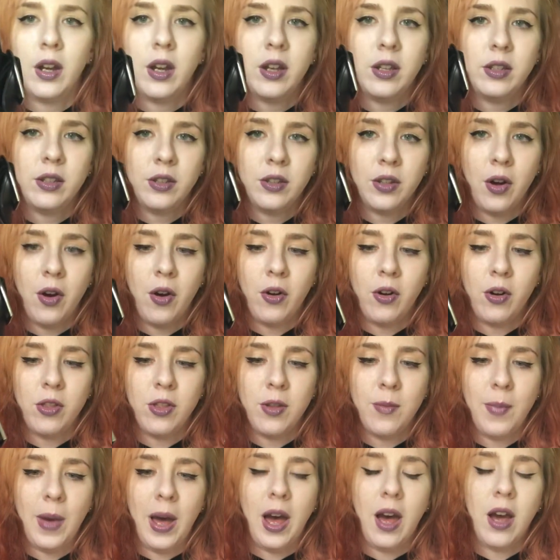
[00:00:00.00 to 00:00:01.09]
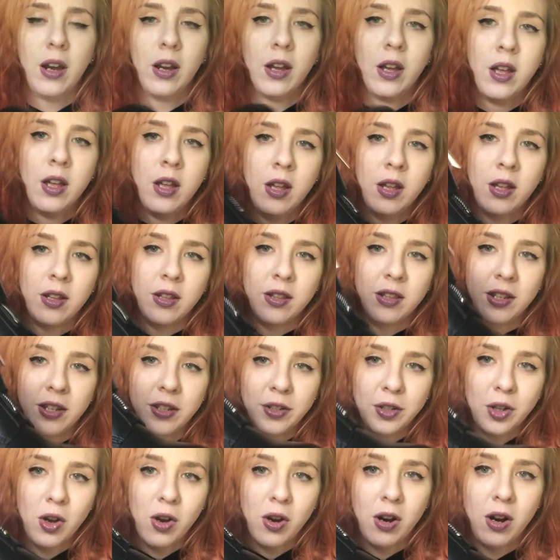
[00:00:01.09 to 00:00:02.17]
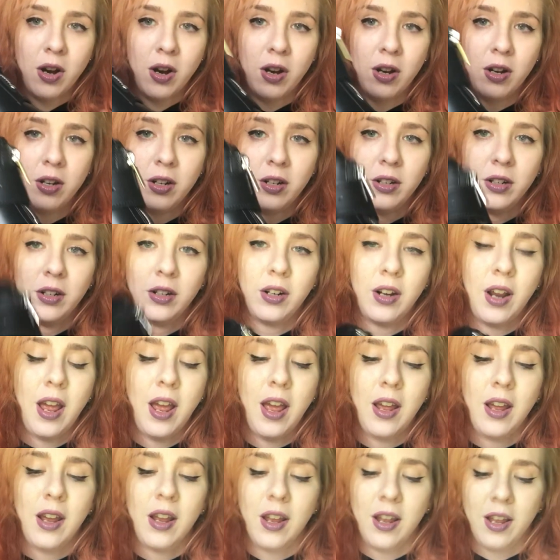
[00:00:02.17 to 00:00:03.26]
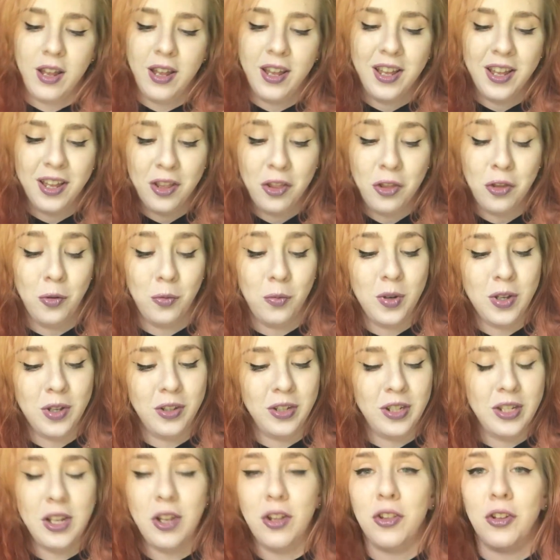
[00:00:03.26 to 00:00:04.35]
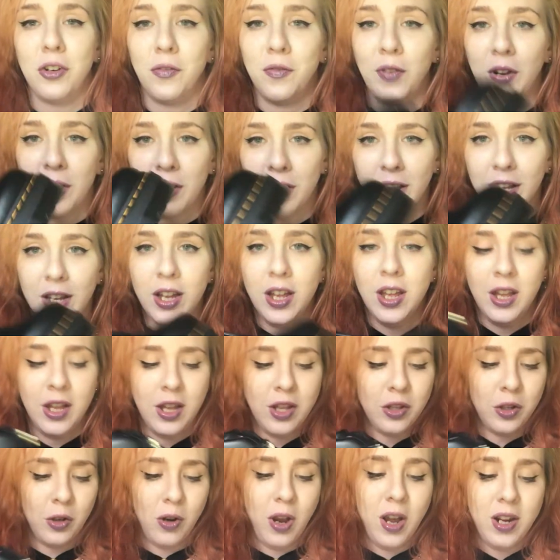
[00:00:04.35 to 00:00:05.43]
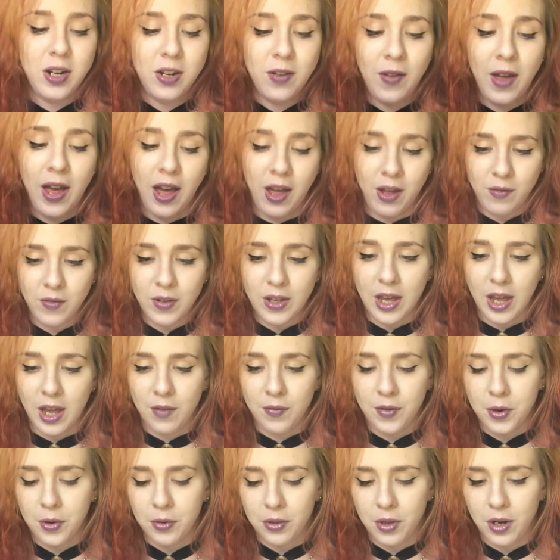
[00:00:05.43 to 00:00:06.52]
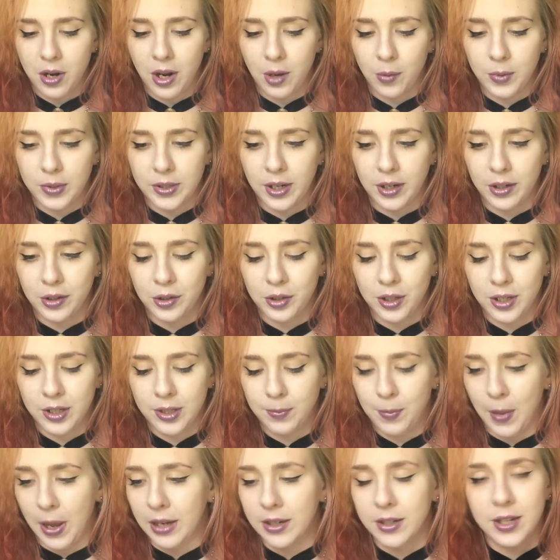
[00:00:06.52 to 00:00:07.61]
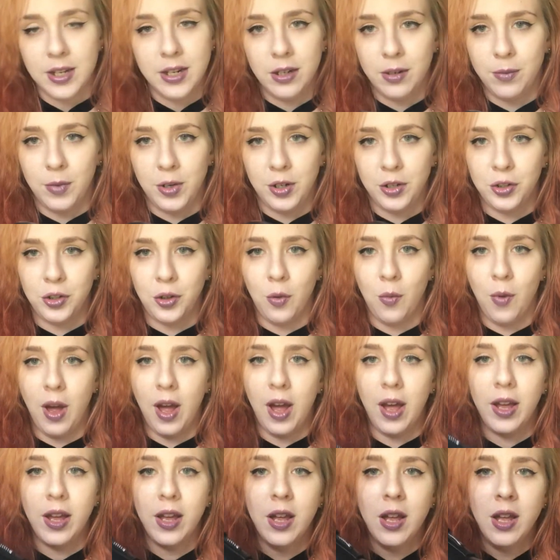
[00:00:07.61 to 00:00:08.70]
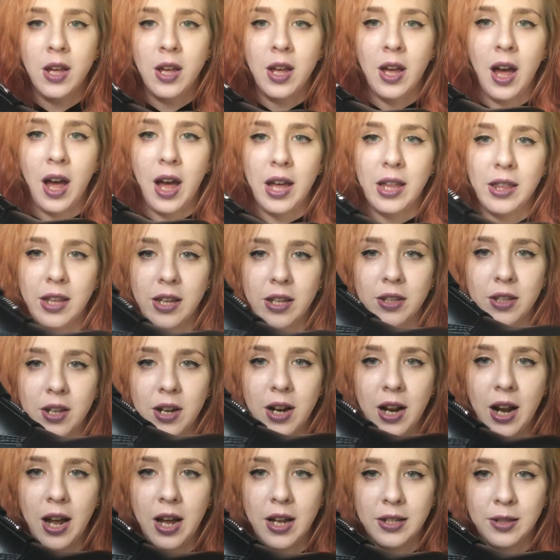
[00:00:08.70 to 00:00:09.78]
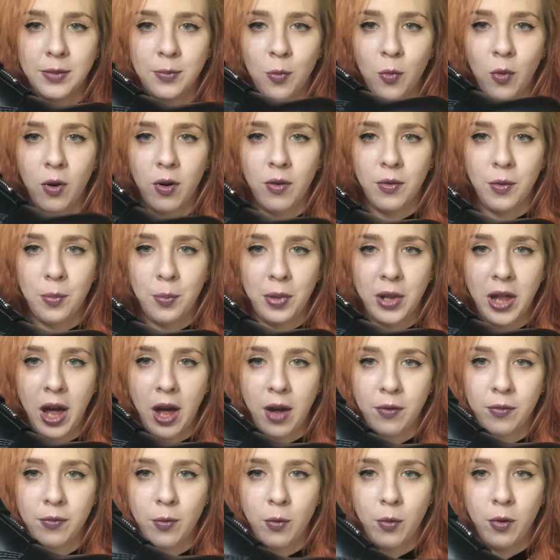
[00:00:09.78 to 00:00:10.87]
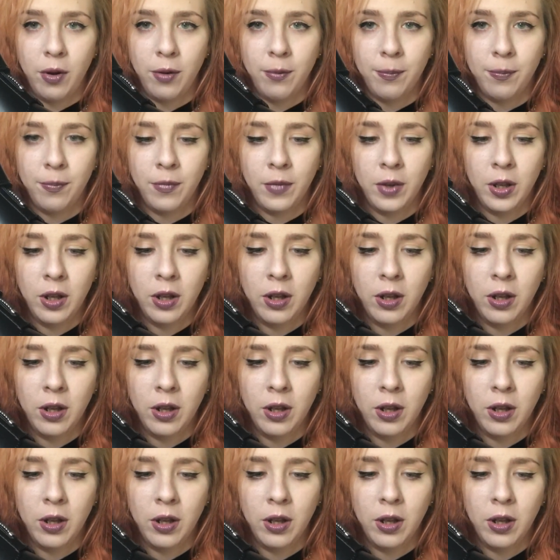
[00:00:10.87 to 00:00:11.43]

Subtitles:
and then the heart on the back. These are the real deal. They're kind of heavy, heavier than I was actually expecting. I'm not sure why. I like that it has more of a platform